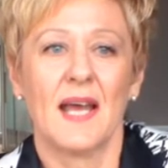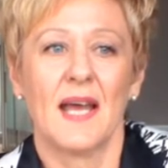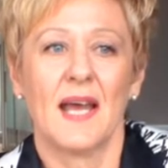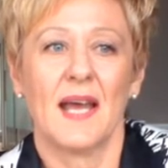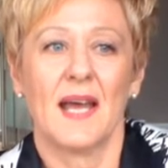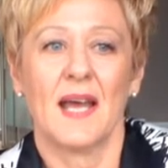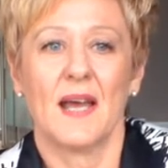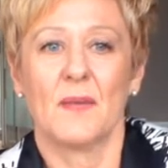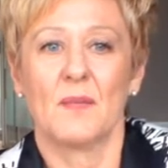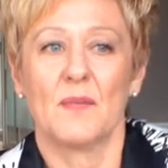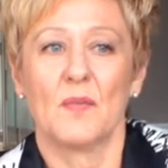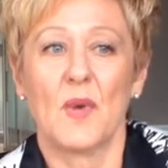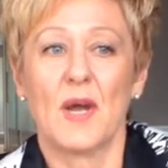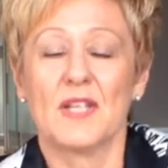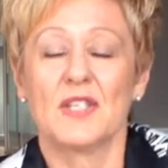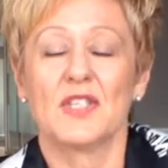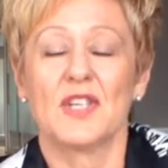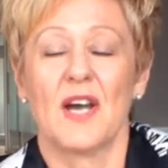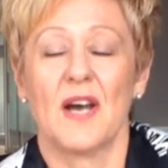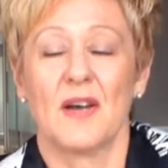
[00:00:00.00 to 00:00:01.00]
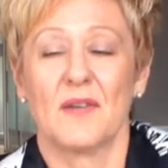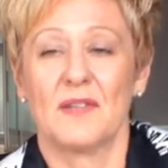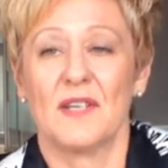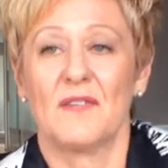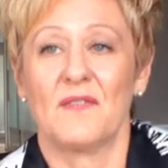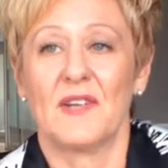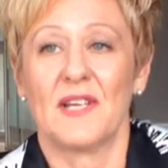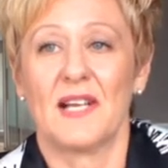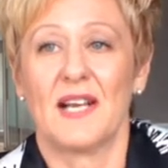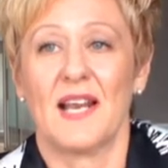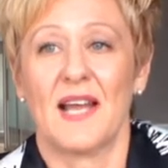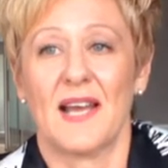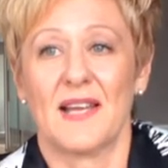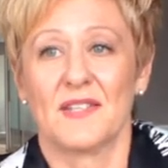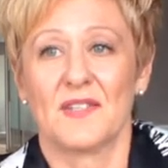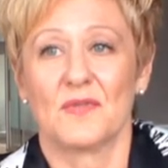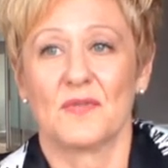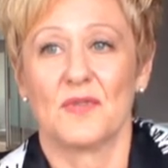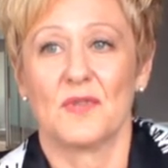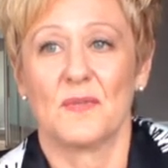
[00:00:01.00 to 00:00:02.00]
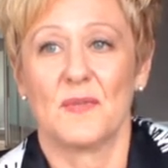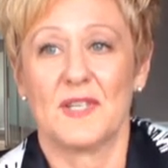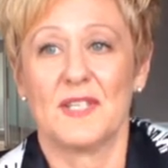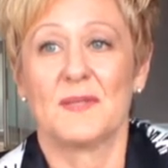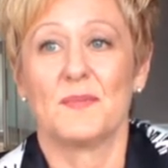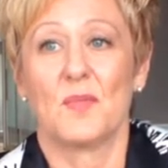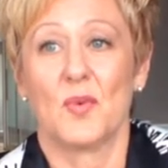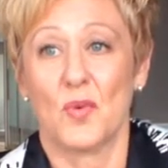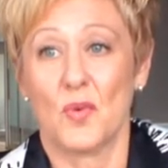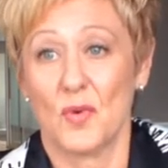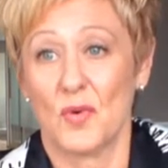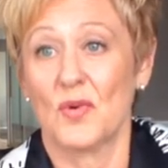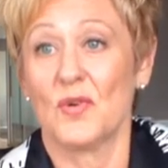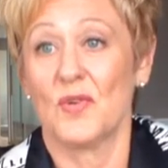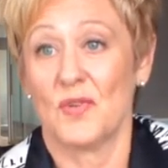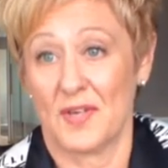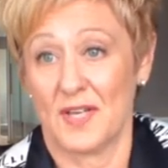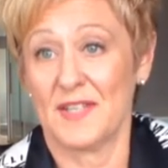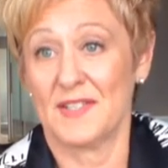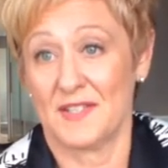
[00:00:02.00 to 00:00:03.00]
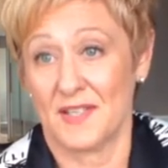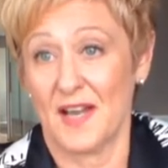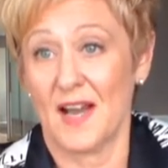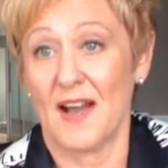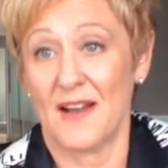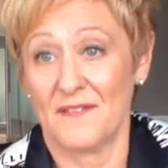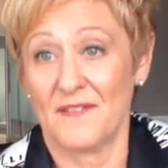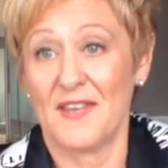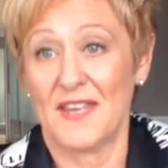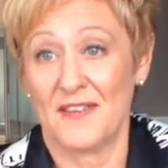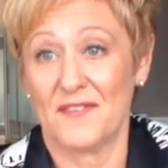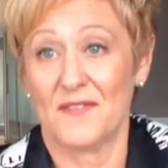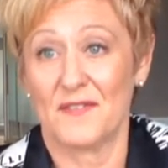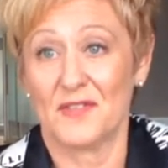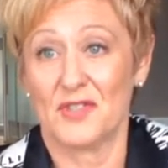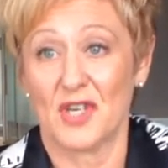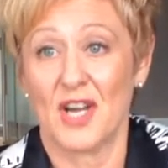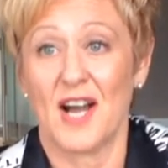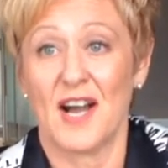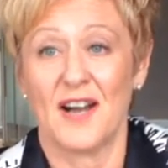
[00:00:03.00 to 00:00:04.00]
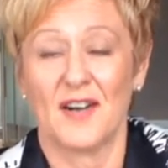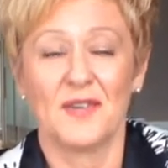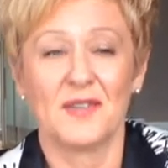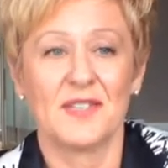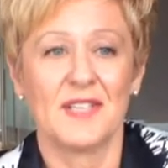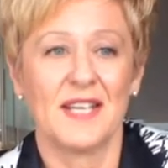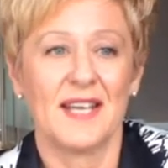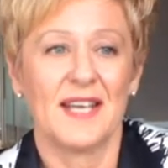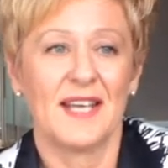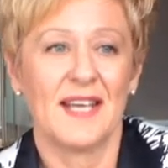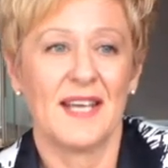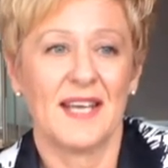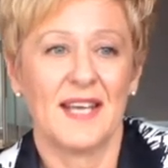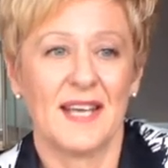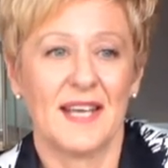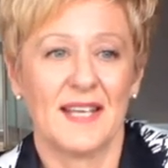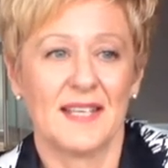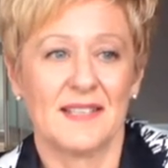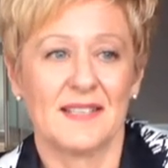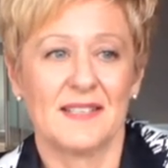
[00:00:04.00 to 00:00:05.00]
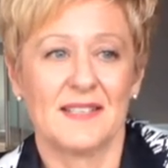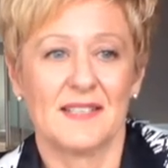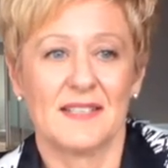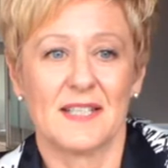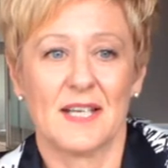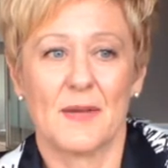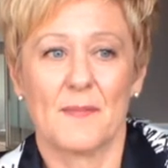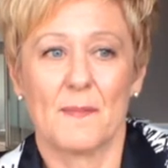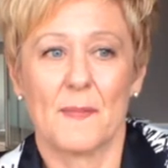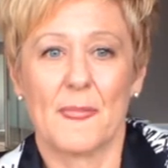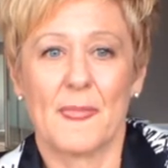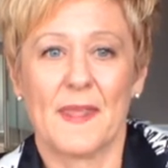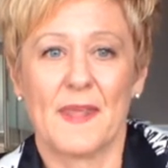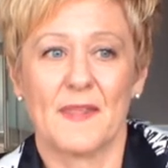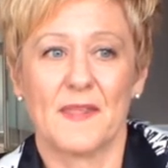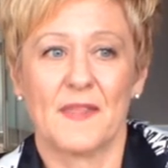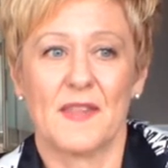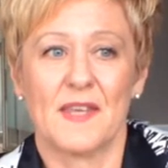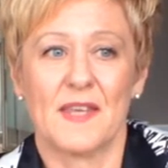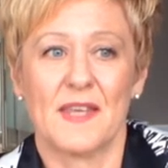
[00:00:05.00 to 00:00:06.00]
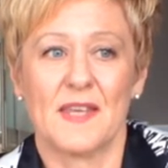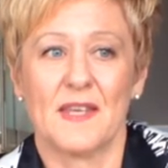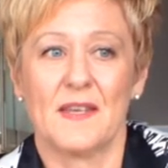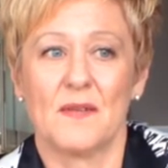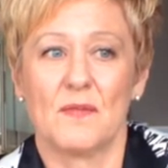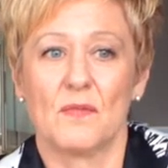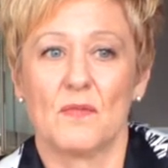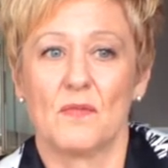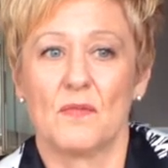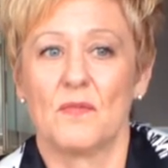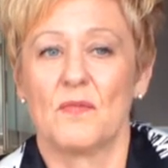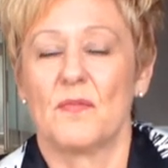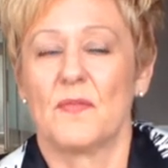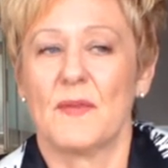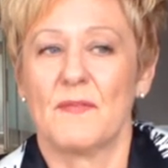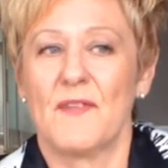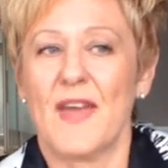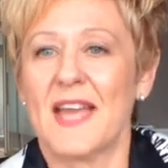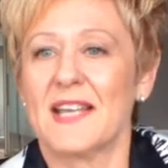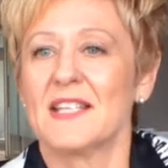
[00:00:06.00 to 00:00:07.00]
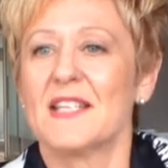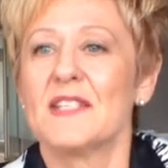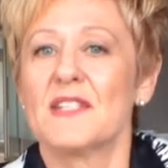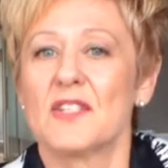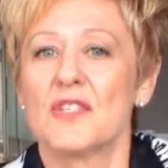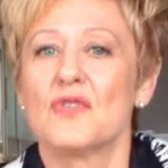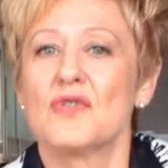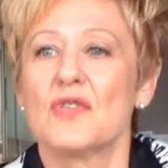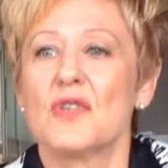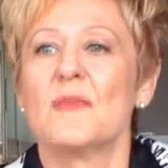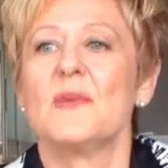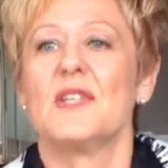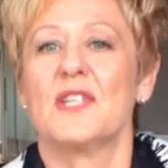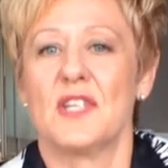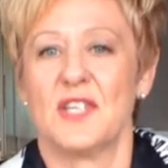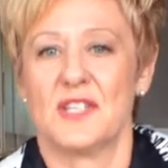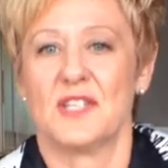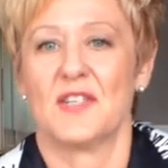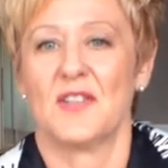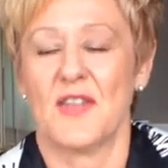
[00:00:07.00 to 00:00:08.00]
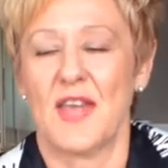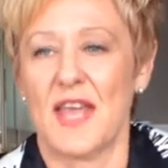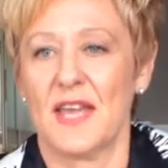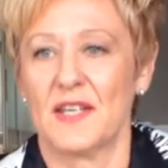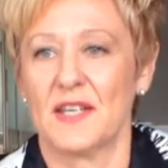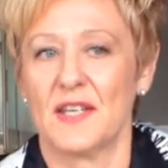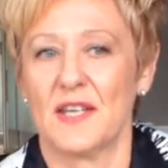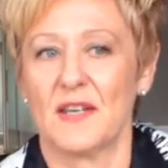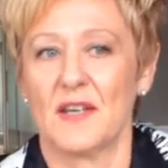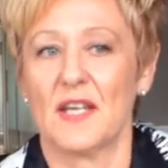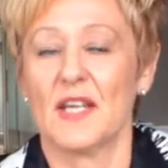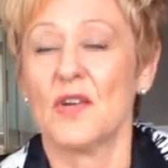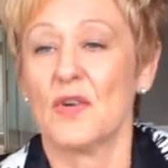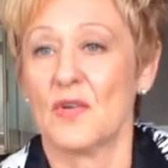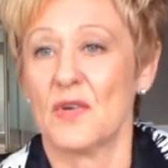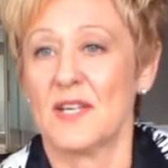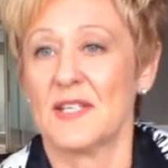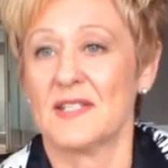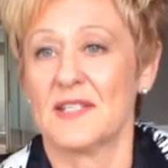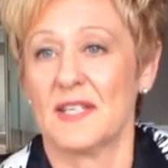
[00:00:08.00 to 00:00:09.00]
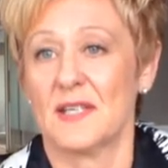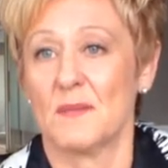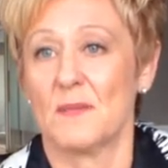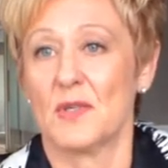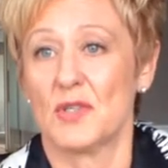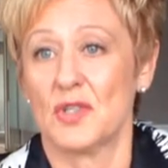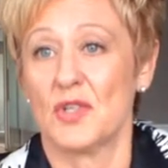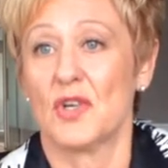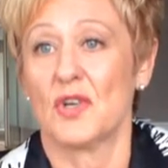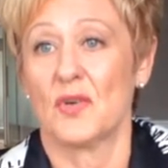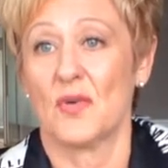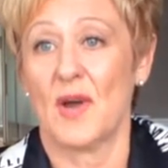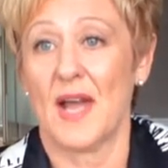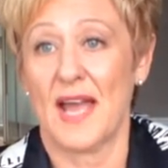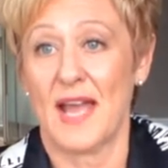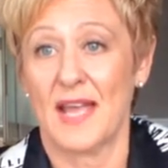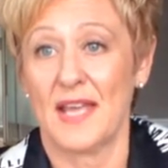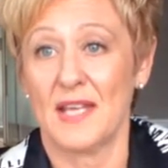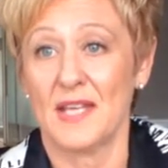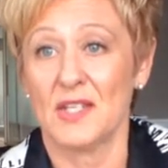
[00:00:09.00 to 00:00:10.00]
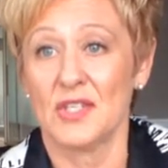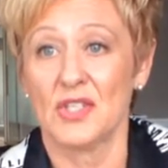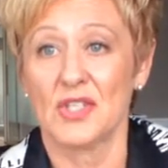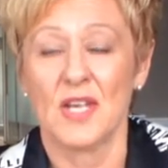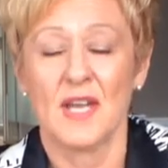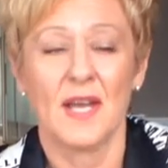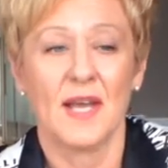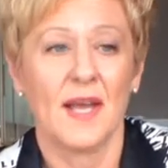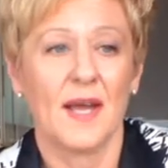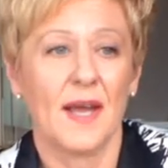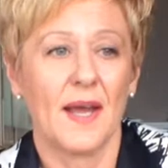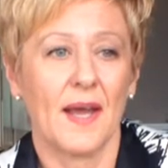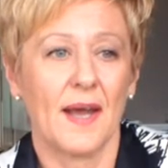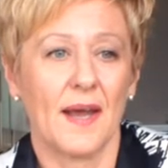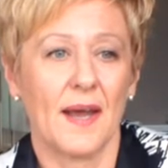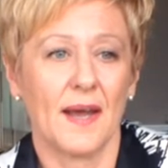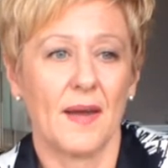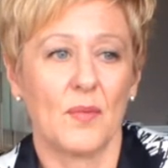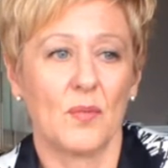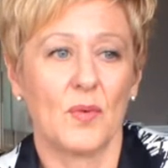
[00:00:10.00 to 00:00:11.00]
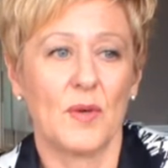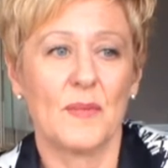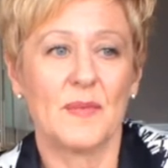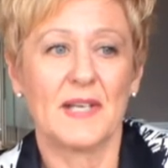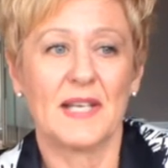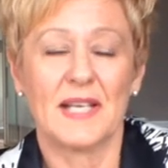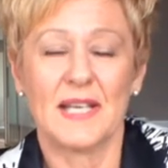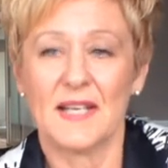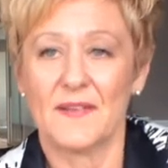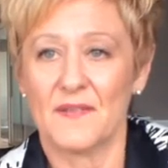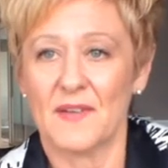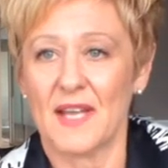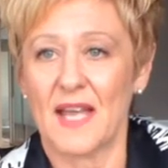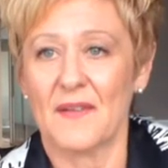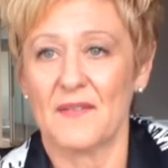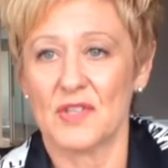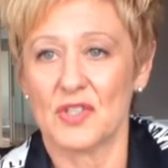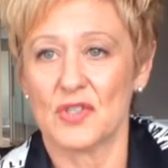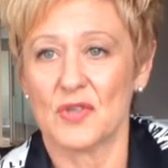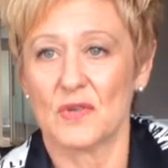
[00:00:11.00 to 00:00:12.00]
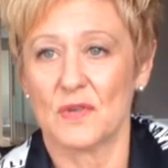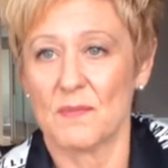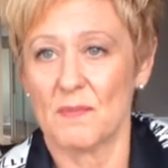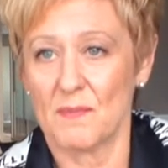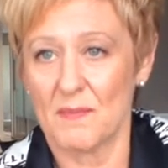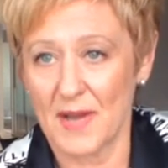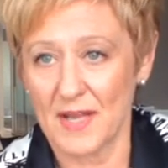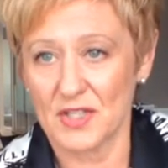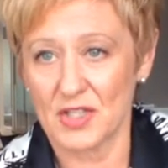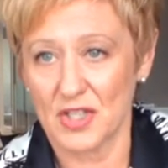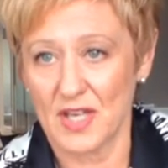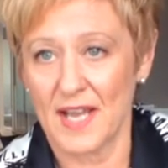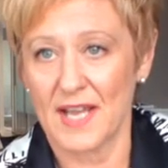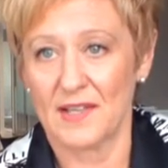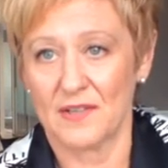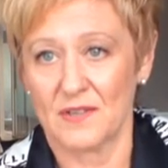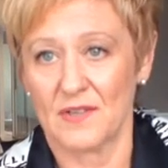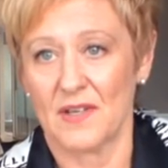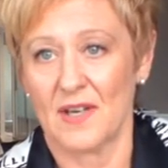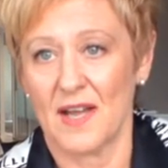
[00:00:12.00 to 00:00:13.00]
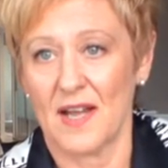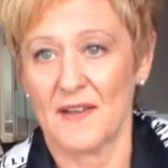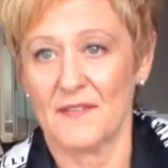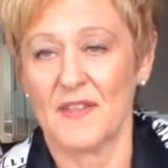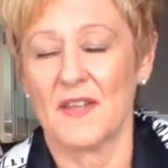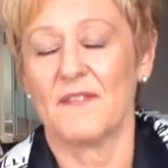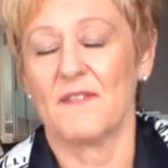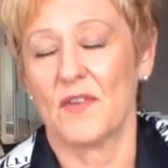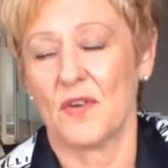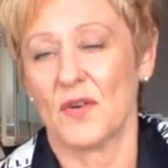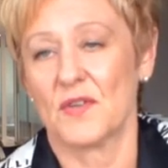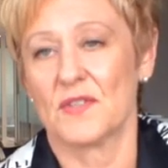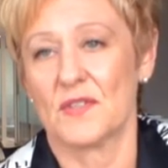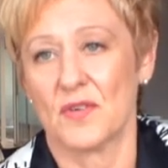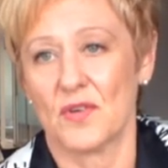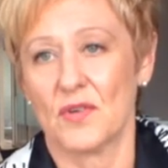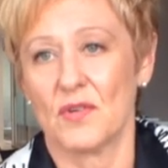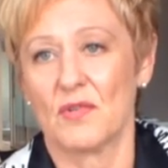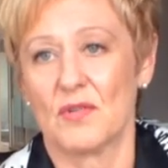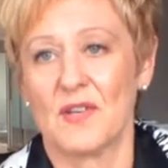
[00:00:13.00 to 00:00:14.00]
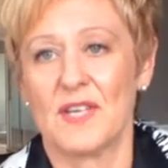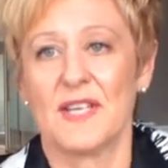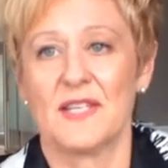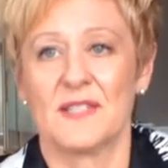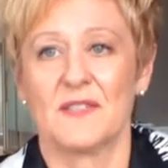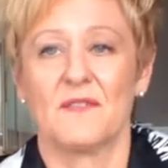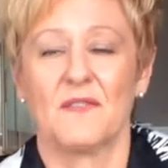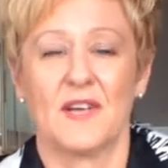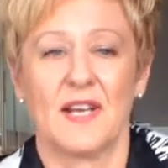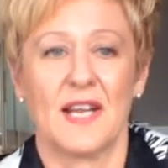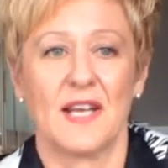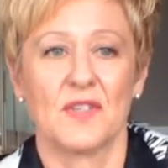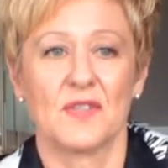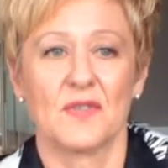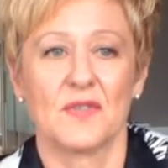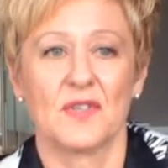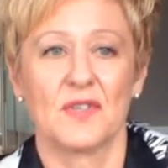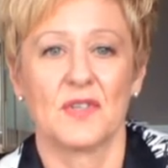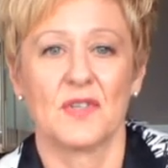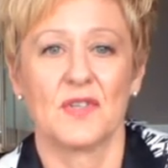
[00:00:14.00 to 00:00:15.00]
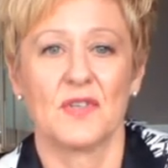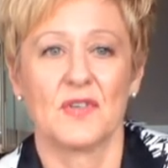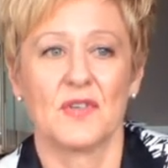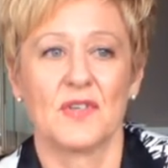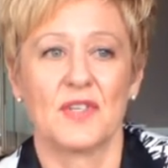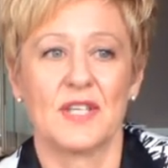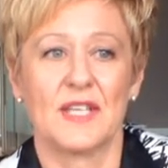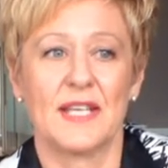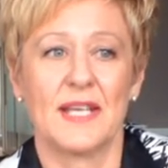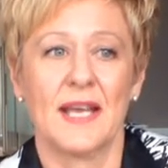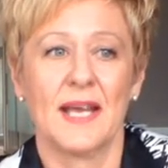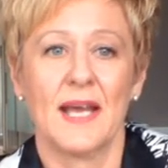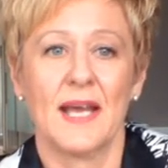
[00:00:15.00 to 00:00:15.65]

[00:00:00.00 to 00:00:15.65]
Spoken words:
One child in every classroom is born as an IVF child. And the factors contributing to that are increasing maternal age. Women are leaving, having children much later in life. They focus on careers and financial security.